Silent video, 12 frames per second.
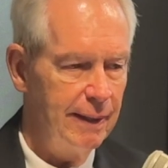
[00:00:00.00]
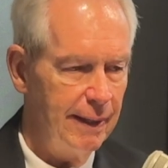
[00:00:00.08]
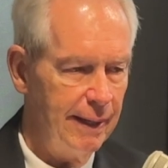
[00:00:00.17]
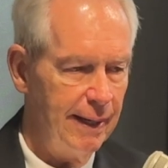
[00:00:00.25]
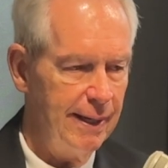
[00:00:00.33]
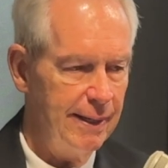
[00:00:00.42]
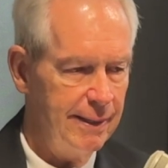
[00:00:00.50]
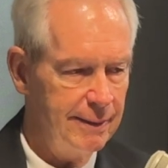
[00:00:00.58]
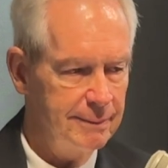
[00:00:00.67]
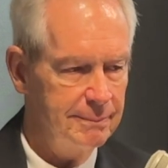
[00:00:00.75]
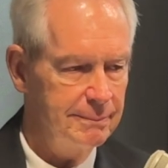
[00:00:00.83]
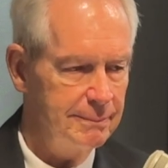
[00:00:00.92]

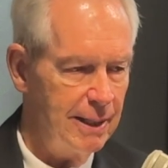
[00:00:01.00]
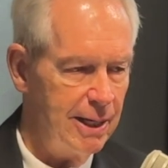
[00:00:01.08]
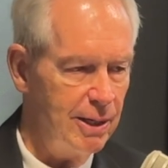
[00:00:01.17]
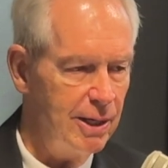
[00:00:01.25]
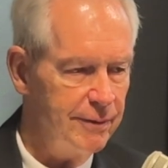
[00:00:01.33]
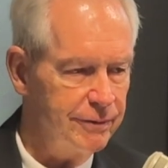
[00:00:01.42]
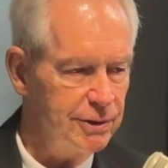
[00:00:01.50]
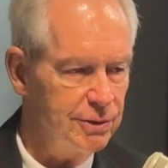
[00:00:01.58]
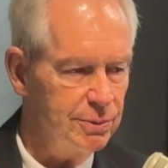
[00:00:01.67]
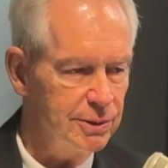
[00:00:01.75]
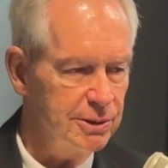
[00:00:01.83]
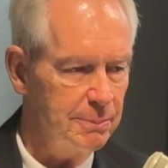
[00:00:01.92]
And my
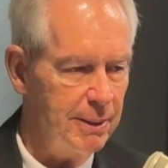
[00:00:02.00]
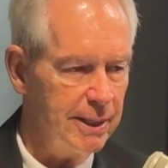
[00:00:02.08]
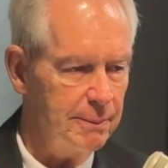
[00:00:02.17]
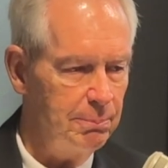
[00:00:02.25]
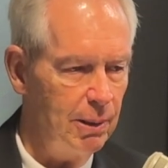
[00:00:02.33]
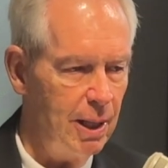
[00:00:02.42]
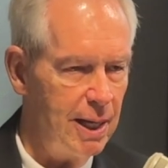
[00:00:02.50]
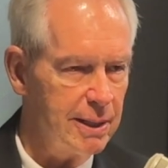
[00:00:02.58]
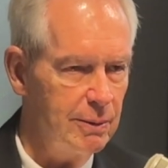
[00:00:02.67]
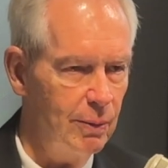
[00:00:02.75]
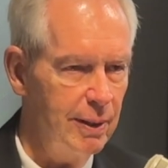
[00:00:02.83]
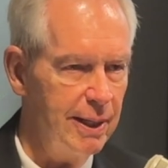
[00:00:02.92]
office was about a
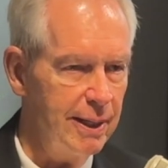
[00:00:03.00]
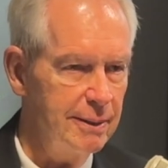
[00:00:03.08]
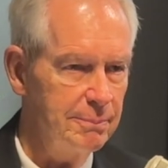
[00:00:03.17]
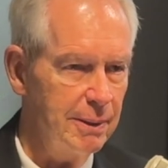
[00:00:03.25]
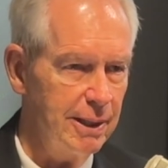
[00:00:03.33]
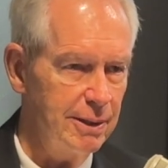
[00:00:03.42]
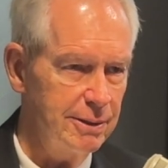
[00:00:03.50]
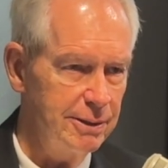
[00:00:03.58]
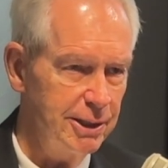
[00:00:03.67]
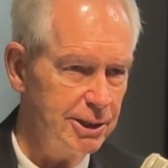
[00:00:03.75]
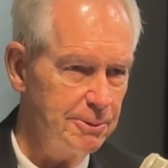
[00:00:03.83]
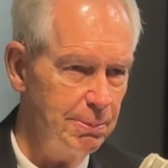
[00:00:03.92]
block away, but I heard
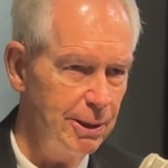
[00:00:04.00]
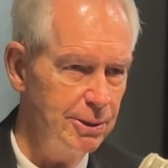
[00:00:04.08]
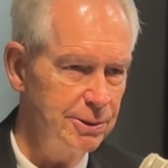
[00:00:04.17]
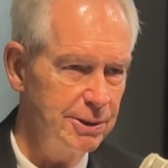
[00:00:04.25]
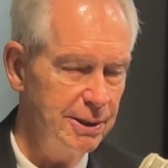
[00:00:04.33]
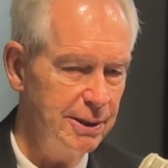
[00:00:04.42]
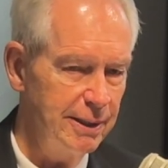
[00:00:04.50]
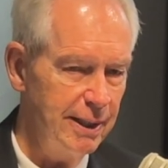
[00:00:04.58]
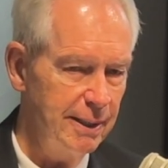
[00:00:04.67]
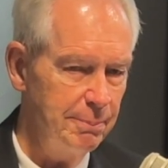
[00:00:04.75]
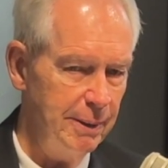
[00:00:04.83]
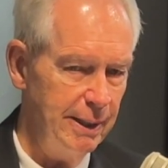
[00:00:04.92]
the explosion, and
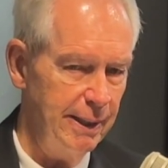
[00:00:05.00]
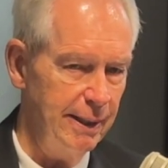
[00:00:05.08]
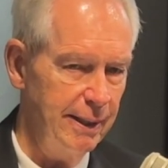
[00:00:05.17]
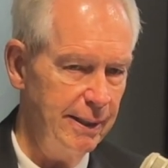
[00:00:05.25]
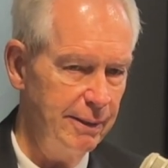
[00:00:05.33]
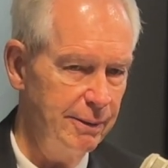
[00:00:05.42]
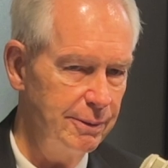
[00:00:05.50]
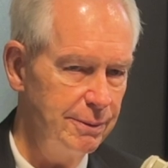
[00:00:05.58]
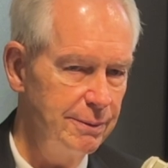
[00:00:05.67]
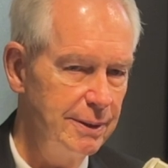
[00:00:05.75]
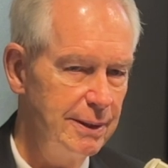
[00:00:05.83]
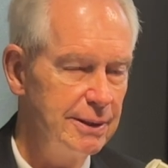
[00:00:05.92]
I immediately
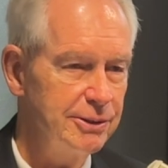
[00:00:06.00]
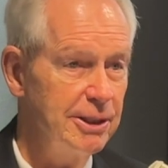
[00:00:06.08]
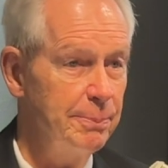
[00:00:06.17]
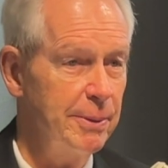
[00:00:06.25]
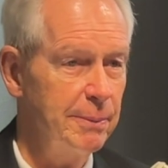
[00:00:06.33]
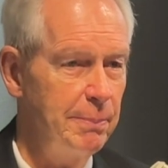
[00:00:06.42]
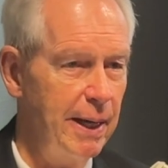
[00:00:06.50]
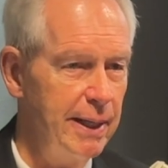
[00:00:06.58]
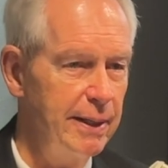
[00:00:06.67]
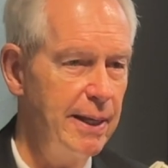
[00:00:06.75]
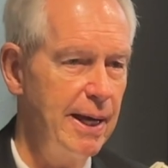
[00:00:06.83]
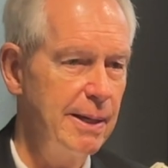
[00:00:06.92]
knew something
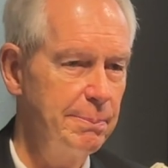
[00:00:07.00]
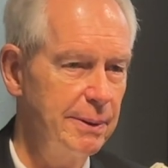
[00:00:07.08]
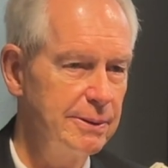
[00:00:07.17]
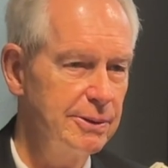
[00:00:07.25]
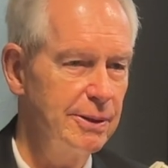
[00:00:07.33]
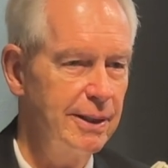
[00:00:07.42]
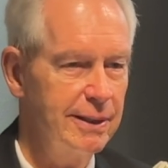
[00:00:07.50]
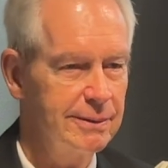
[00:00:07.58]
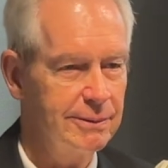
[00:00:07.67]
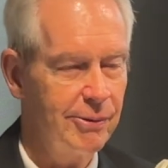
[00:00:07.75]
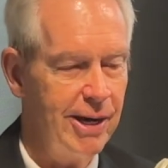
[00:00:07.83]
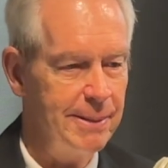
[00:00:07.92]
bad had happened. So I
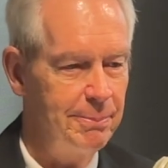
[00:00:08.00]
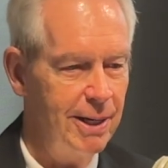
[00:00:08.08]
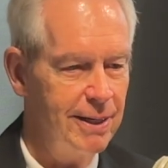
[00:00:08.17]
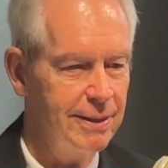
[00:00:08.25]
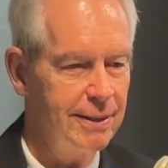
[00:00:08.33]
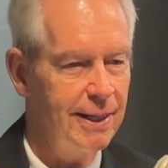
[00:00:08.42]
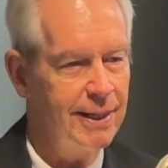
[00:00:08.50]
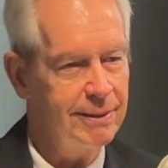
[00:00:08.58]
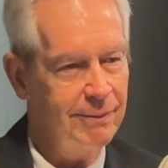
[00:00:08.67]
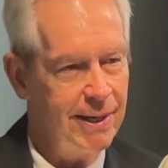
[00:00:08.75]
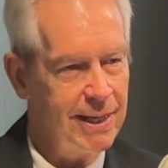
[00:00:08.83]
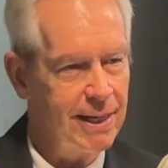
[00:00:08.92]
grabbed my hard
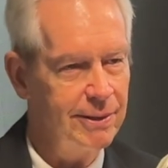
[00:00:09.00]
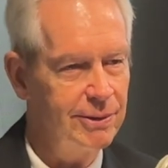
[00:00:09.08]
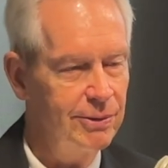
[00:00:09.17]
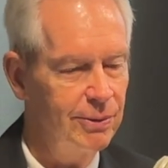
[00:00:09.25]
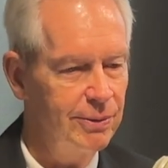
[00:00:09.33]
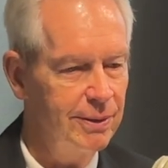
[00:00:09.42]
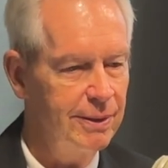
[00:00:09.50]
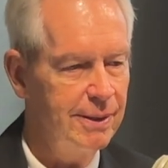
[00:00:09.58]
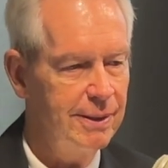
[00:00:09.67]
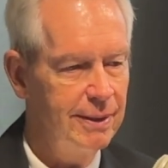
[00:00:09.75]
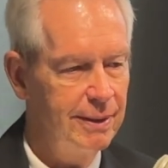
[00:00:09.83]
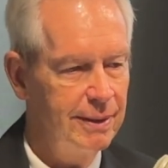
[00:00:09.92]
hat, ran out of the door,
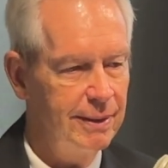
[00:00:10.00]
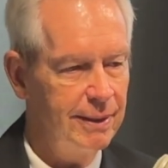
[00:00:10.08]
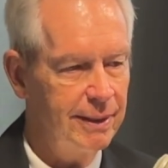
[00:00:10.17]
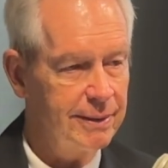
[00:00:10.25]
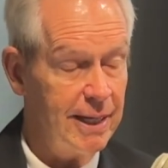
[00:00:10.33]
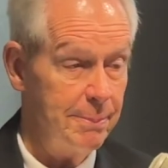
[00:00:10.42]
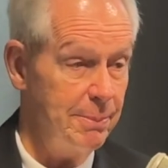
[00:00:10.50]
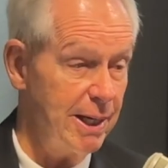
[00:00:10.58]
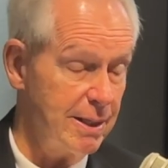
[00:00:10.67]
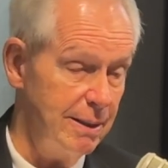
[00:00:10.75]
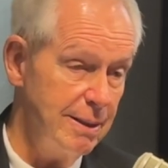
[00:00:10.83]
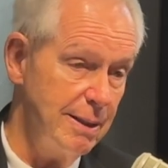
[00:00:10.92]
and got in my
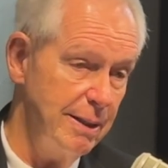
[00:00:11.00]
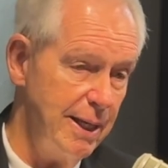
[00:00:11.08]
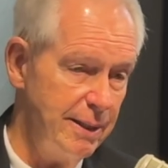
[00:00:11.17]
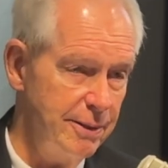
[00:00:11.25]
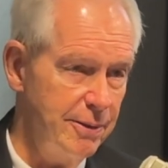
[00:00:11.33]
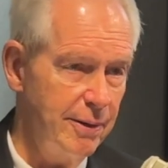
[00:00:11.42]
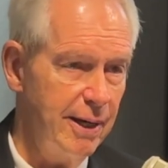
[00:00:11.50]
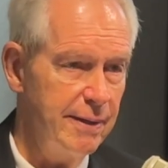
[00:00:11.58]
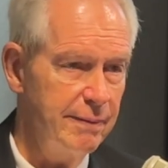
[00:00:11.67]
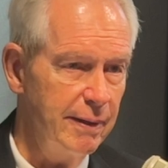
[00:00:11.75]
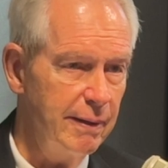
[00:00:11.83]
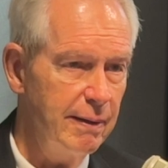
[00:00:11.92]
car and had to
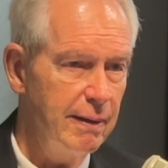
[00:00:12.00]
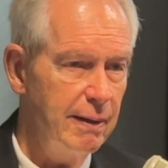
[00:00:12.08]
drive there.